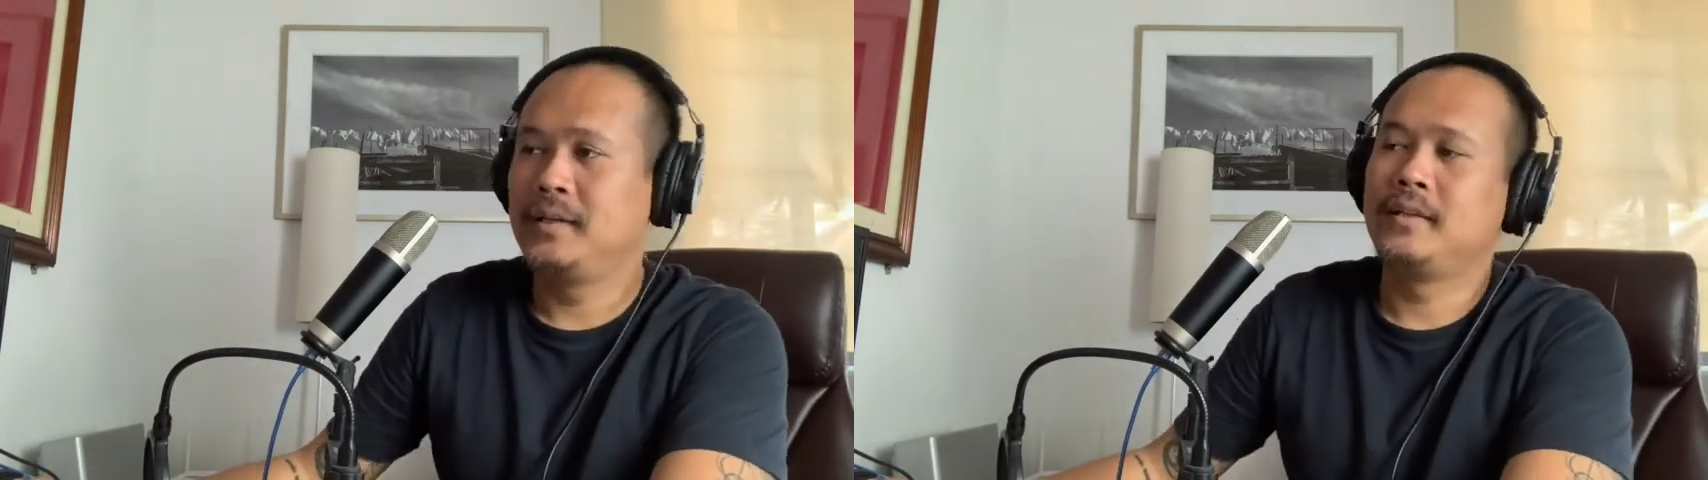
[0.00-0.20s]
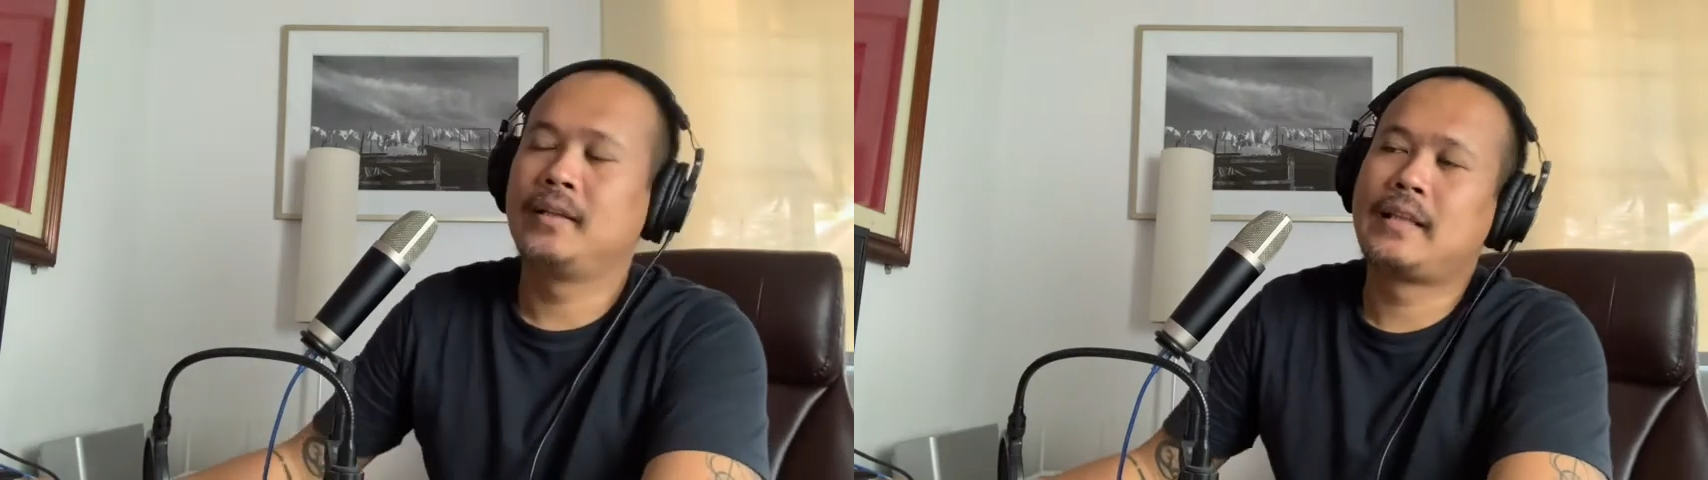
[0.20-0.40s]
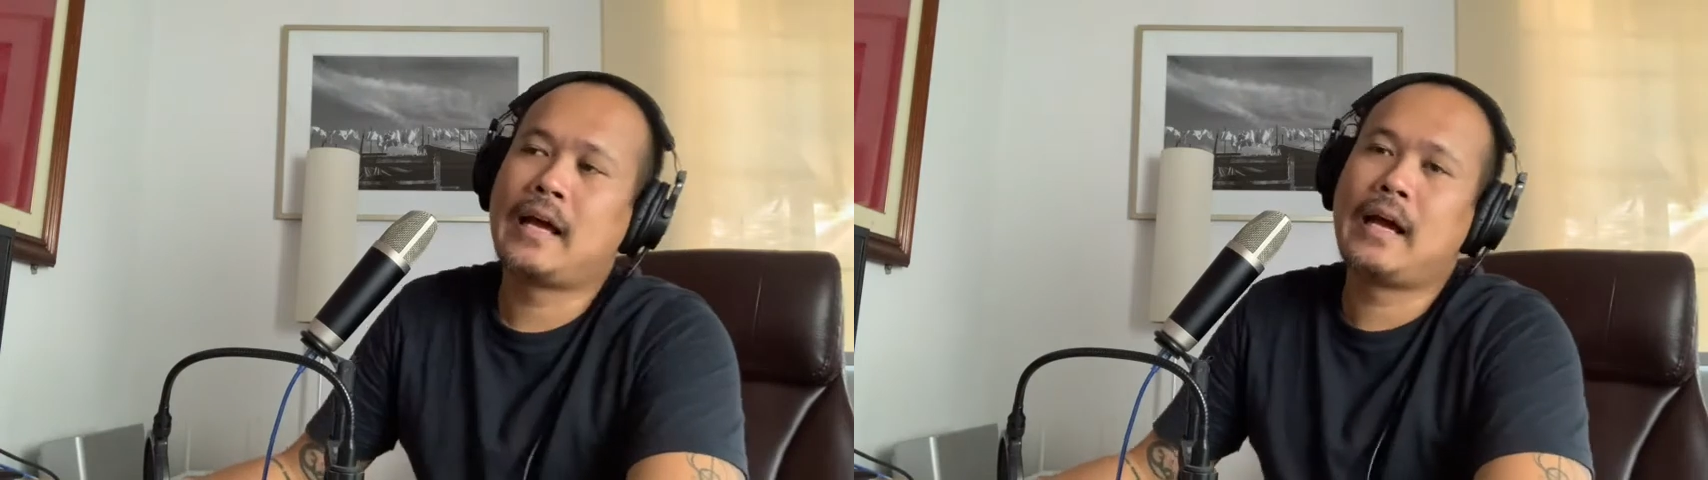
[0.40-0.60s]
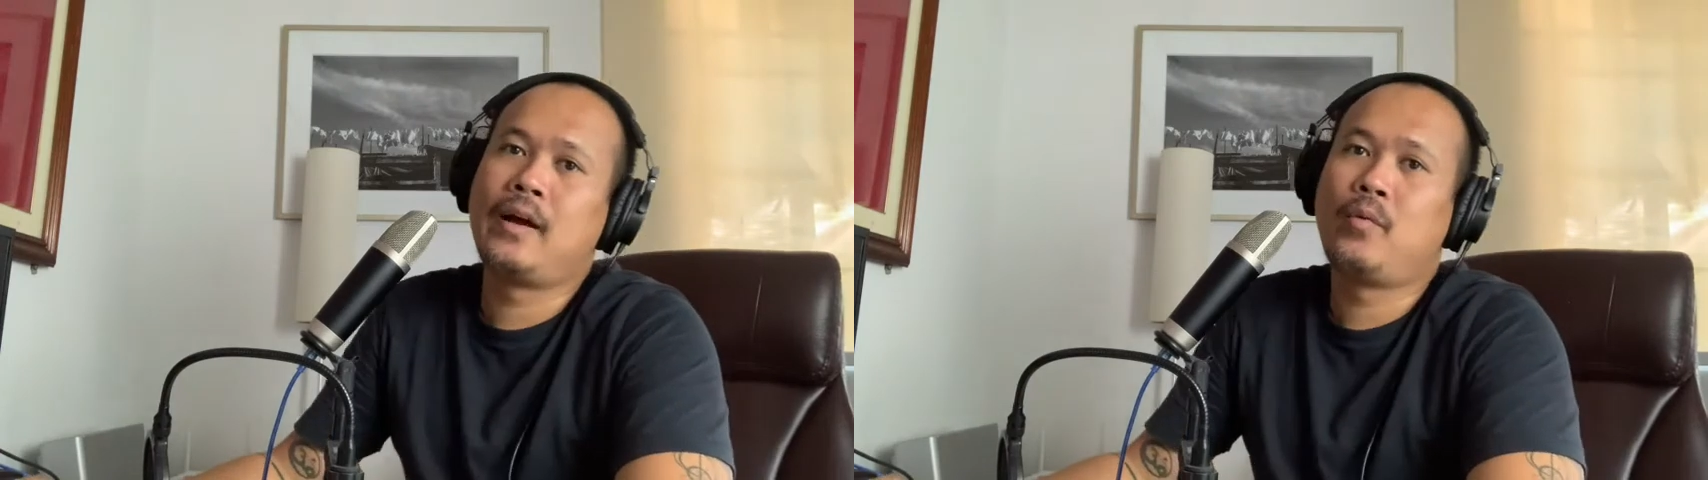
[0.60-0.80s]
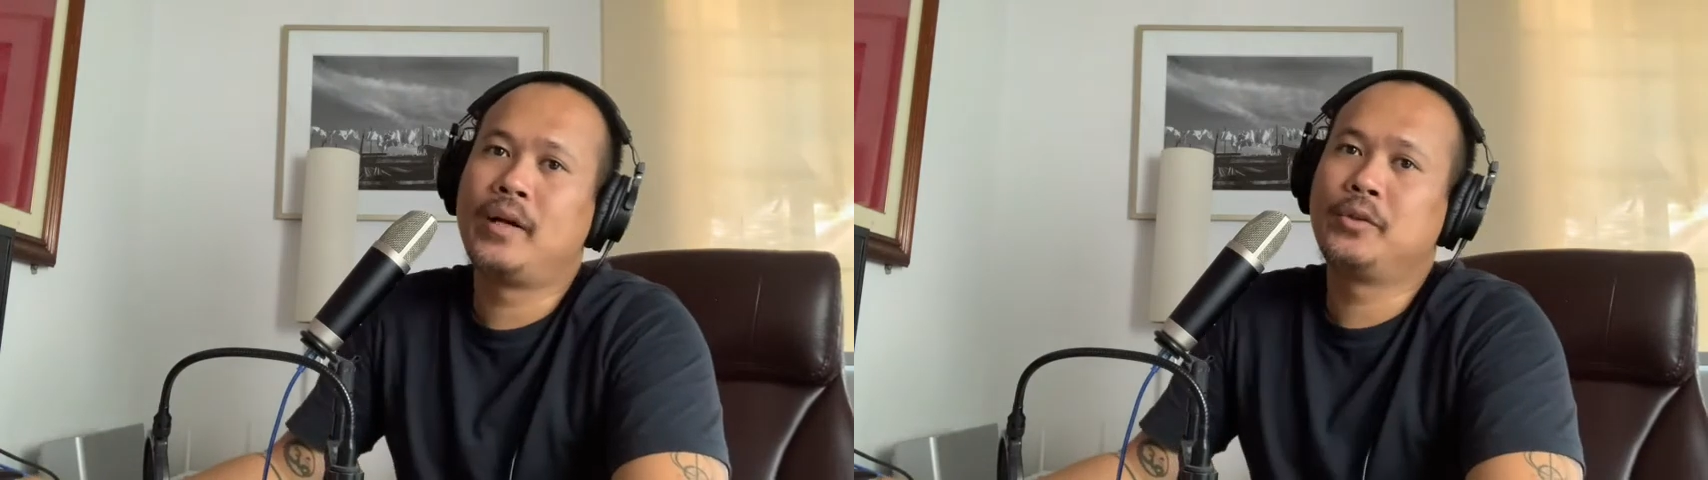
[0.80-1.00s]
that I
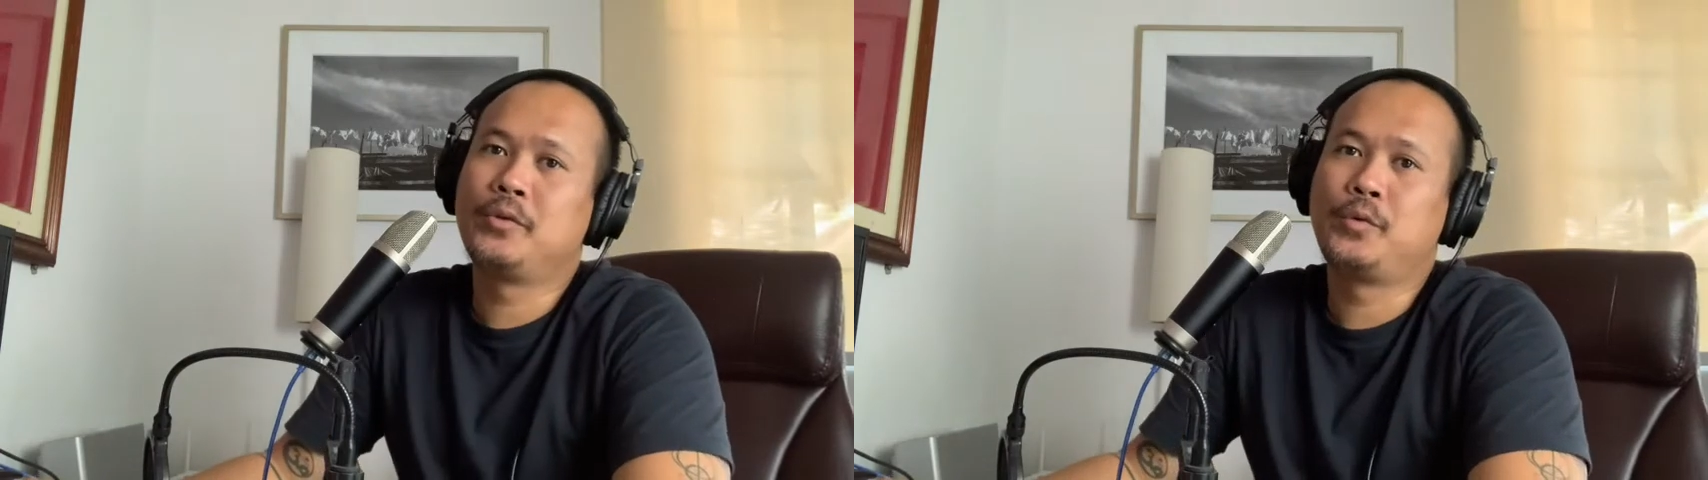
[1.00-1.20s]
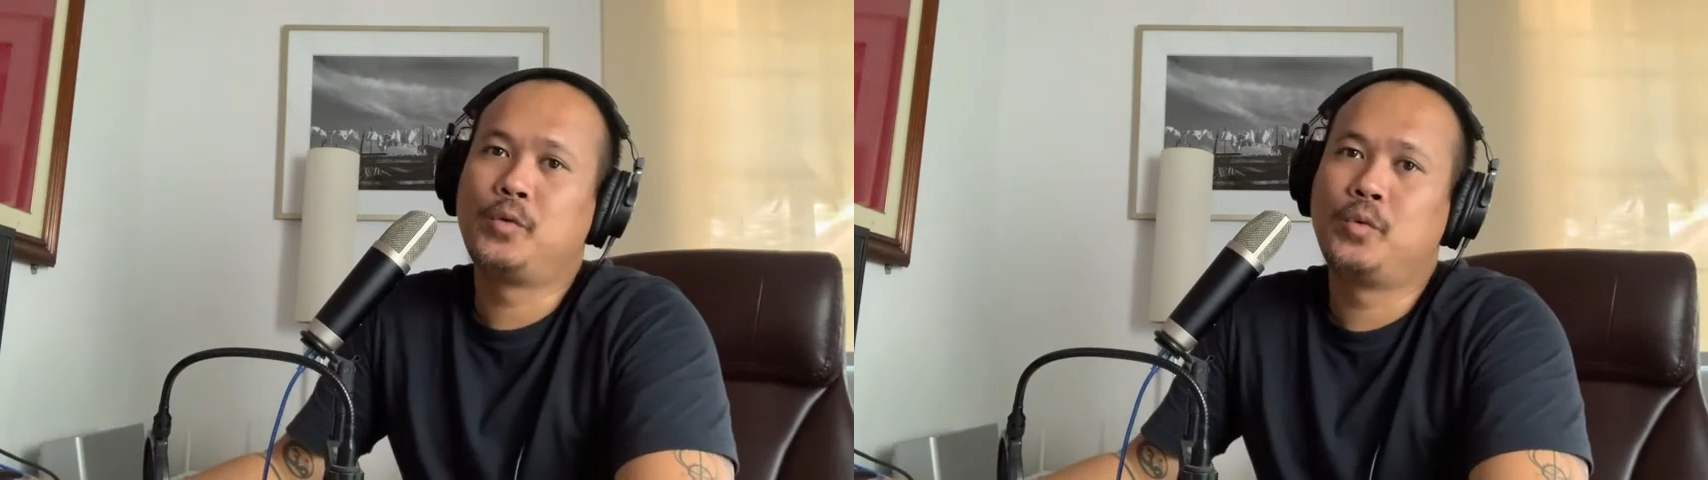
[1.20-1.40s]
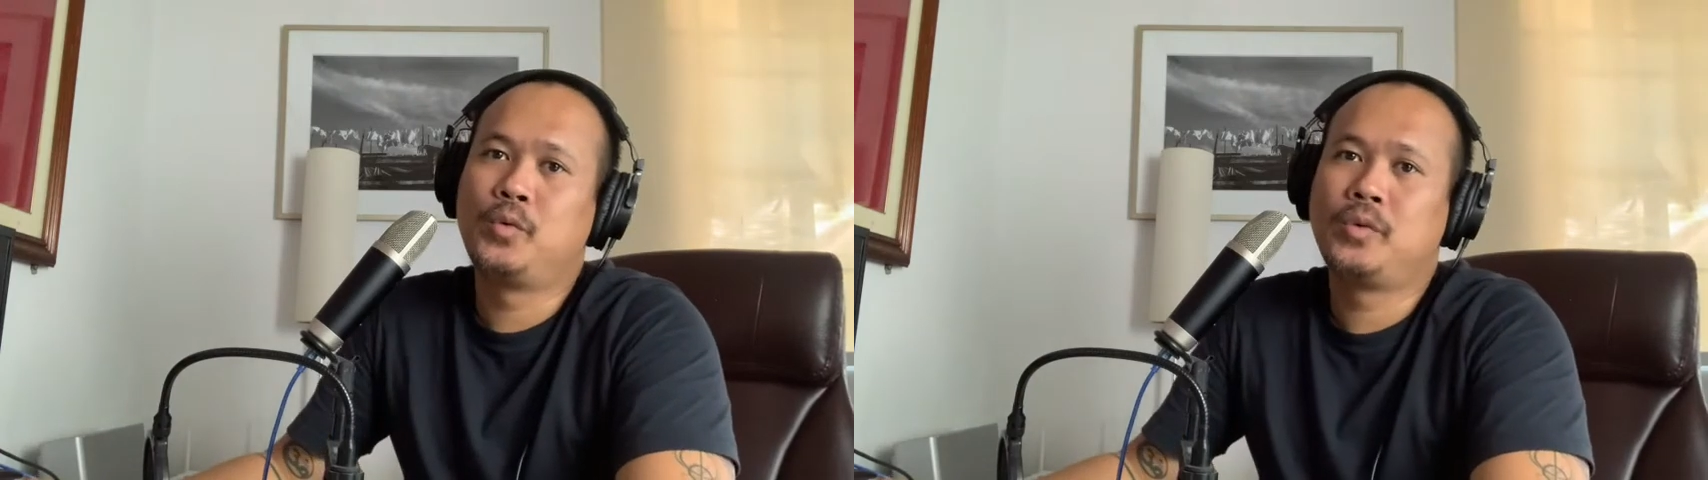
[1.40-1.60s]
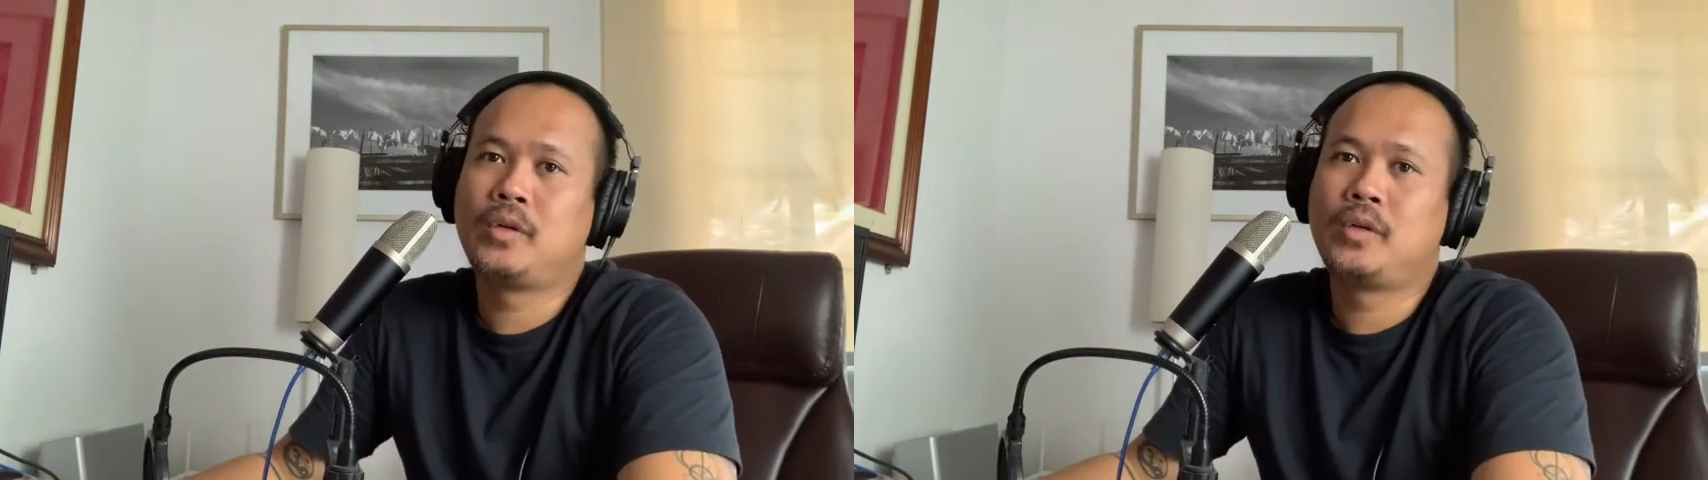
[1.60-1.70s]
want to